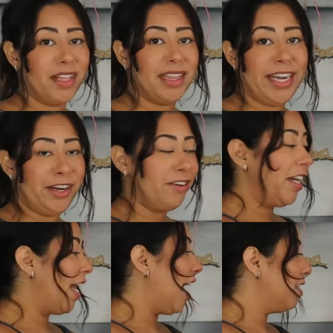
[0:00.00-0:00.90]
the
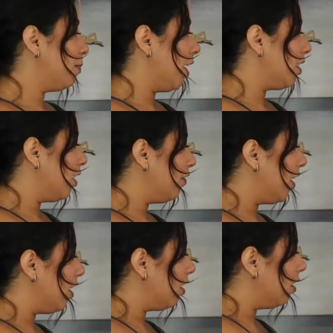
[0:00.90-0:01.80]
layering aspect of
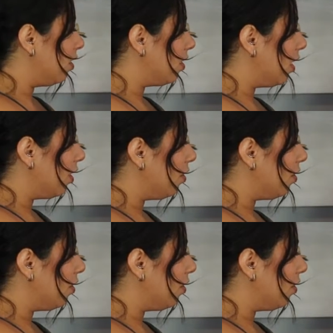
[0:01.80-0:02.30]
it is like